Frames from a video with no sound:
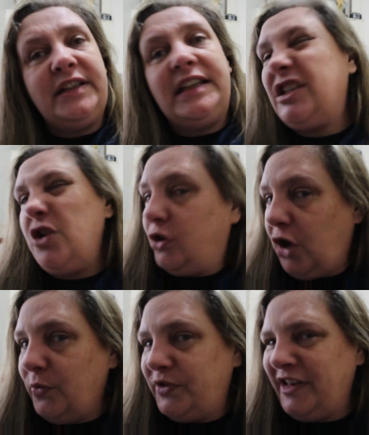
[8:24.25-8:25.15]
out that it's not
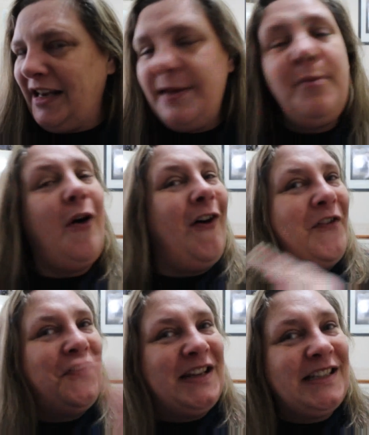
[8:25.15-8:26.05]
ghosts killing them.
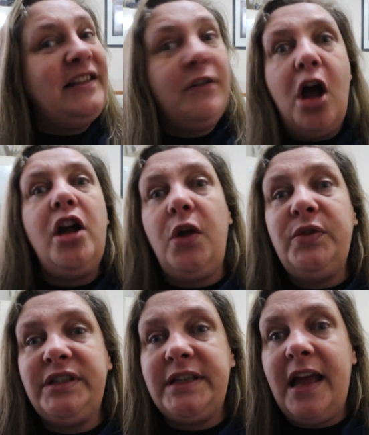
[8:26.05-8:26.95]
Obviously, there are
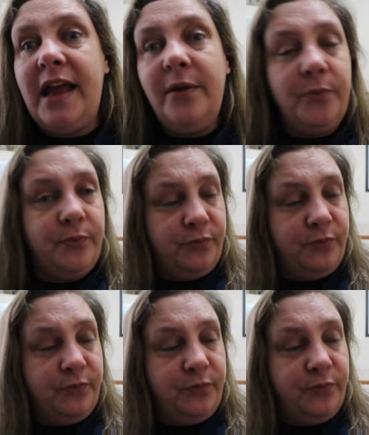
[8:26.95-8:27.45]
ghosts there.